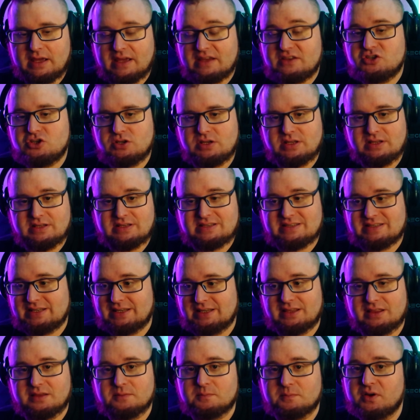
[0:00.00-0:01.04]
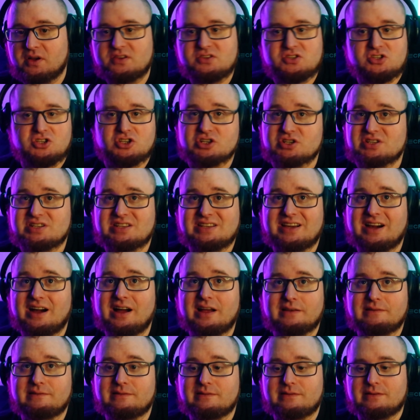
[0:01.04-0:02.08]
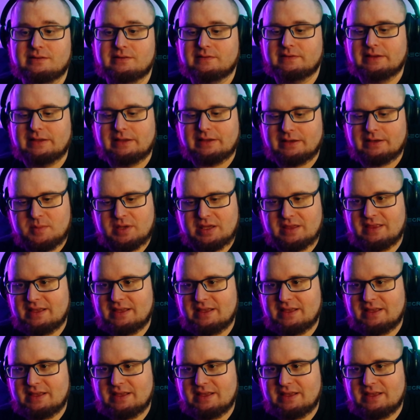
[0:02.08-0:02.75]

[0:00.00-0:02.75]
As you can see, the boss just got deleted,